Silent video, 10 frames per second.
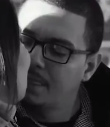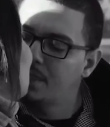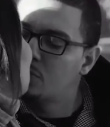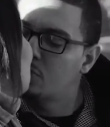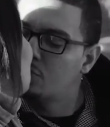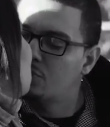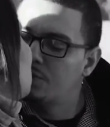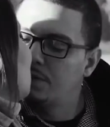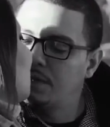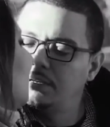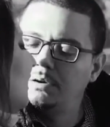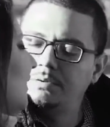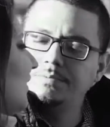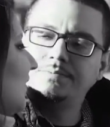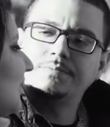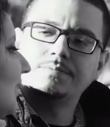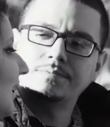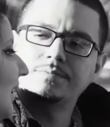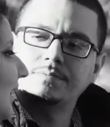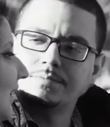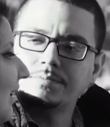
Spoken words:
I was gonna surpass